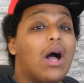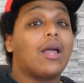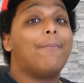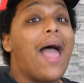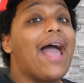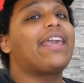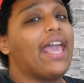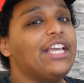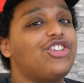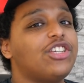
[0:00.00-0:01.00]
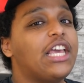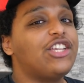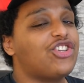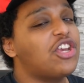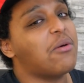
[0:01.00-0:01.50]
Welcome back, Agent
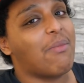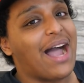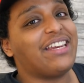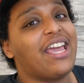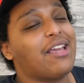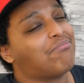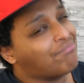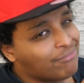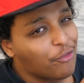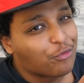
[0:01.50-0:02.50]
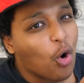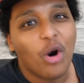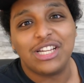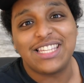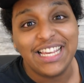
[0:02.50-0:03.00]
Nation. My name, of
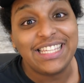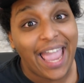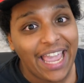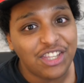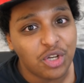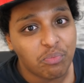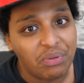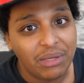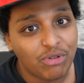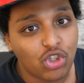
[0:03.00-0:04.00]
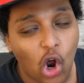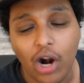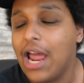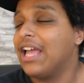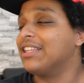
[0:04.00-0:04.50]
course, is Agent Beamstar.